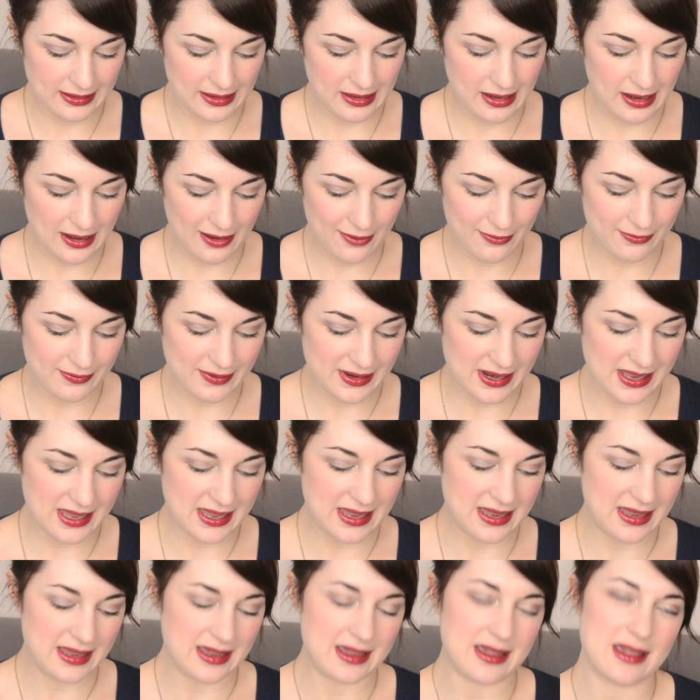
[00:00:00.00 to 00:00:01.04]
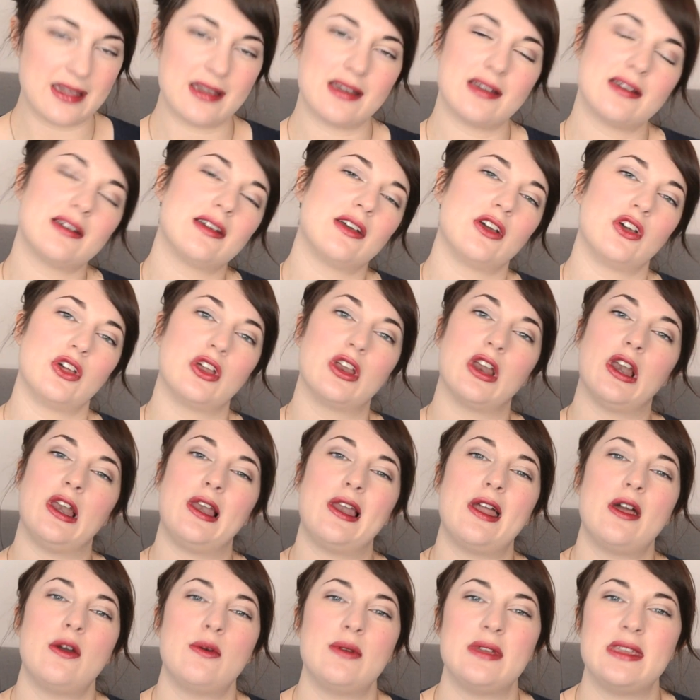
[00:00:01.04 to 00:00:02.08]
lovely,
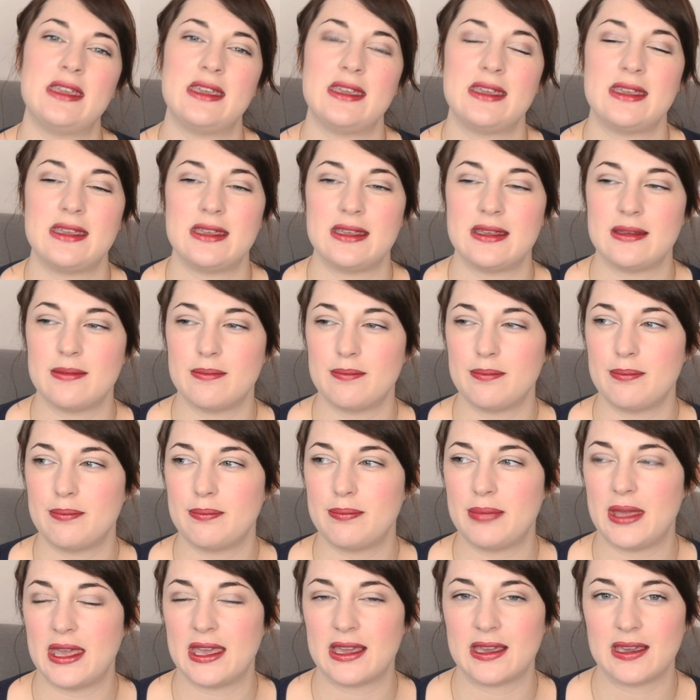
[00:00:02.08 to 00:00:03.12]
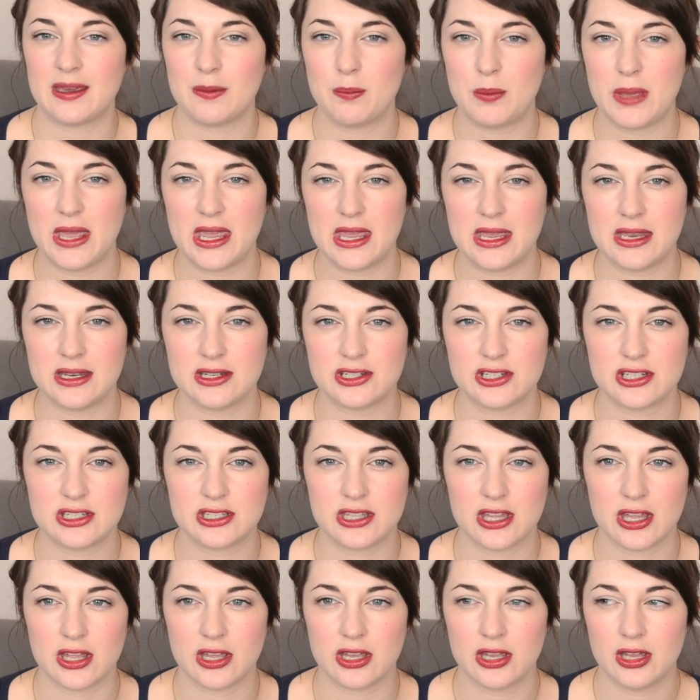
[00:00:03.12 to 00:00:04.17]
glowy pink peach
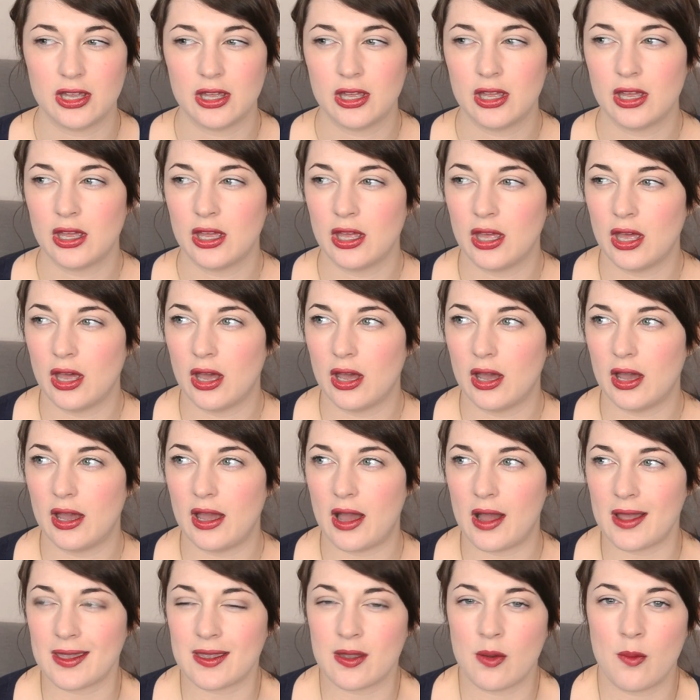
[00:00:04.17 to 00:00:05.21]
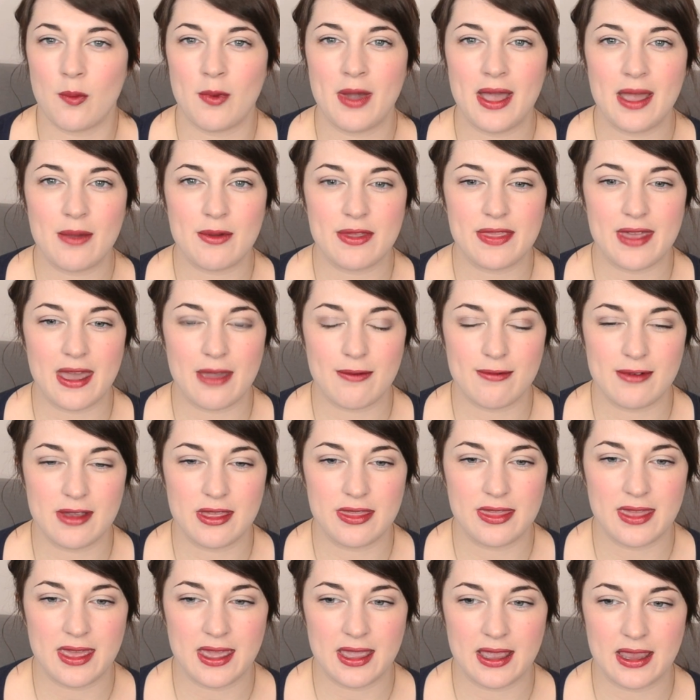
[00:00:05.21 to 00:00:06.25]
that I can wear with
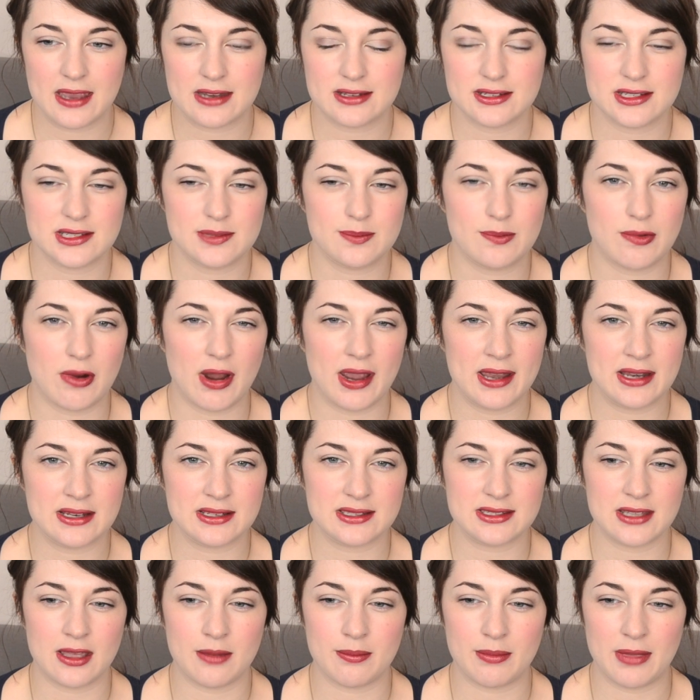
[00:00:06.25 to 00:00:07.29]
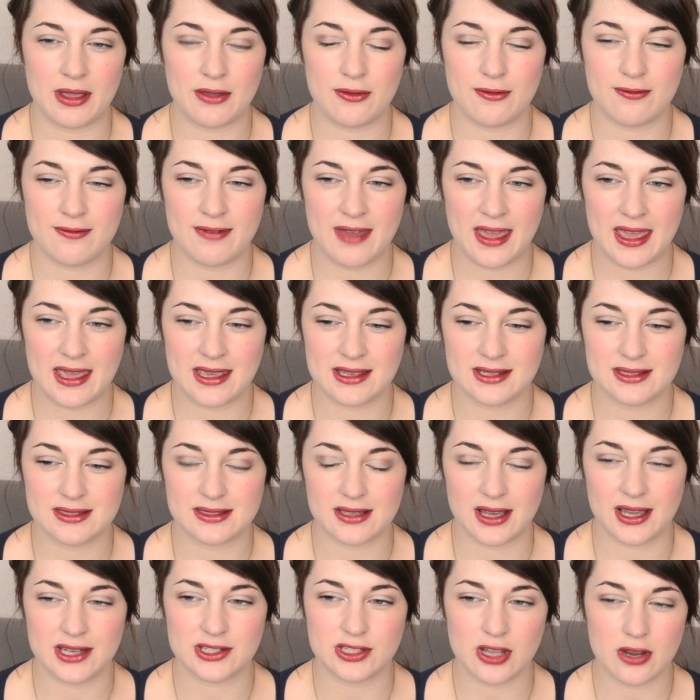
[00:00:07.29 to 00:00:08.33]
everything. It just brightens up my face.
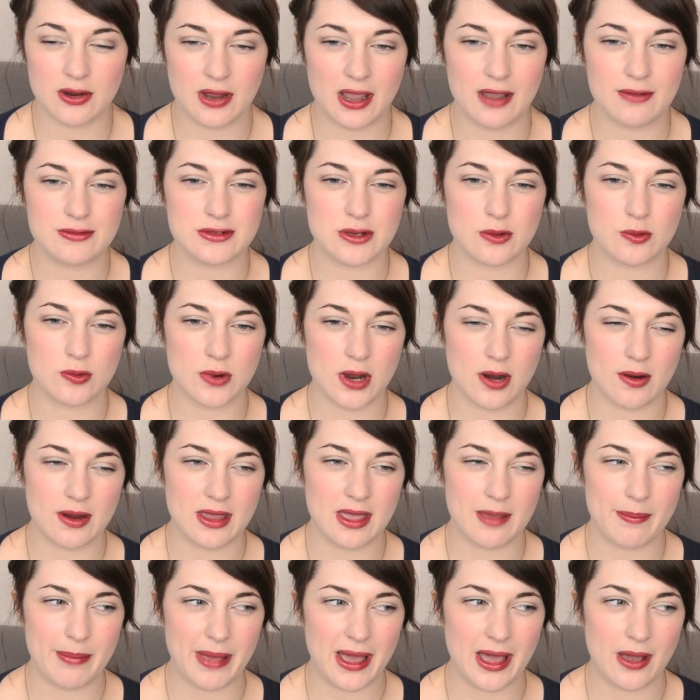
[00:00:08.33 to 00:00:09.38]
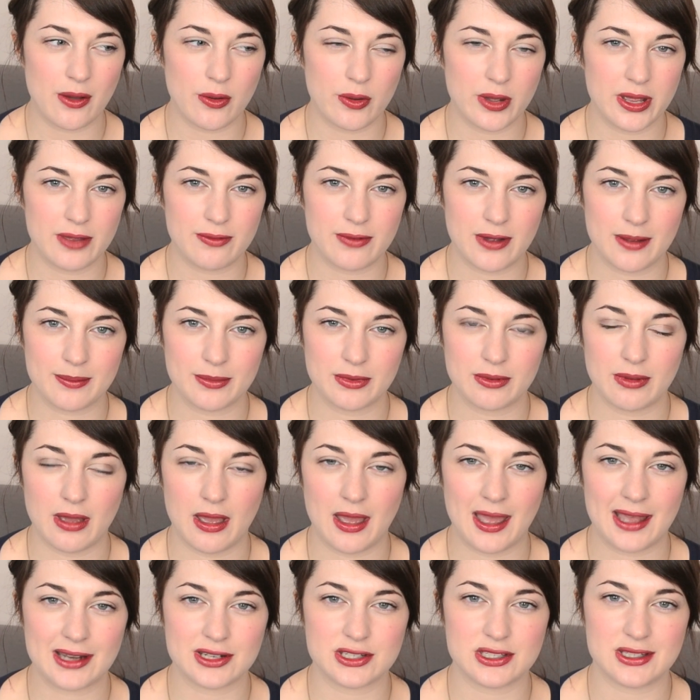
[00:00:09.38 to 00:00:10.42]
I don't have to worry about if I'm
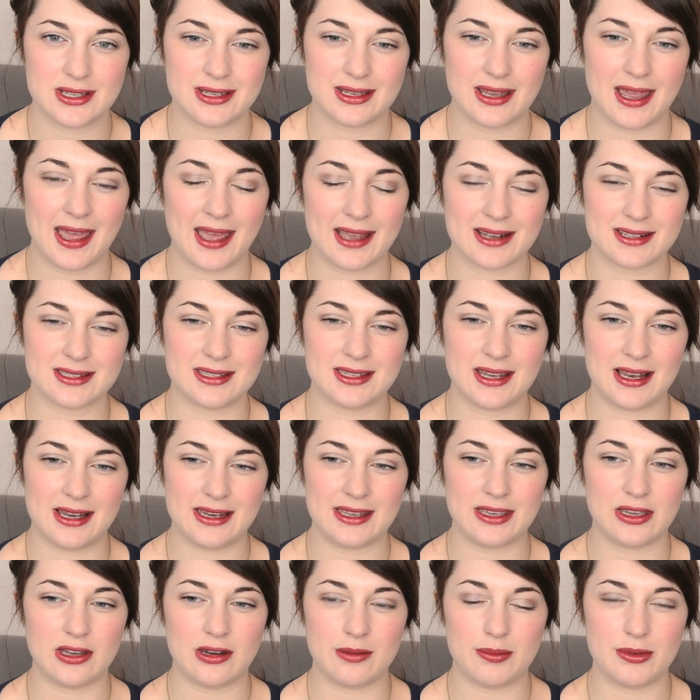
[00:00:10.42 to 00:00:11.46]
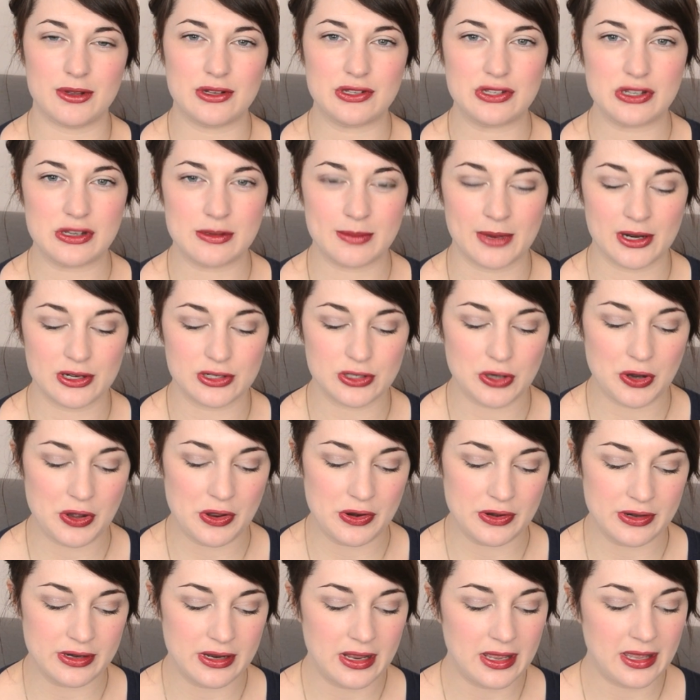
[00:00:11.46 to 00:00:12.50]
accidentally going to put too much
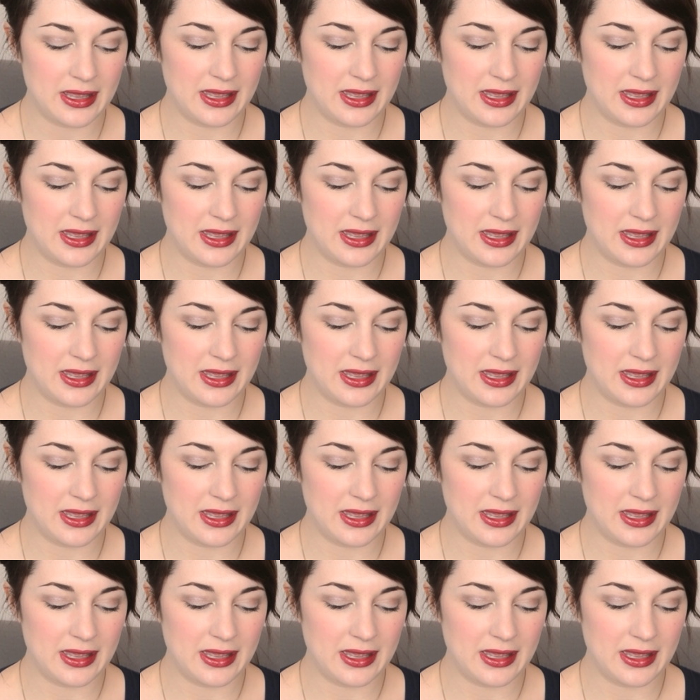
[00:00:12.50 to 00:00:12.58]
on.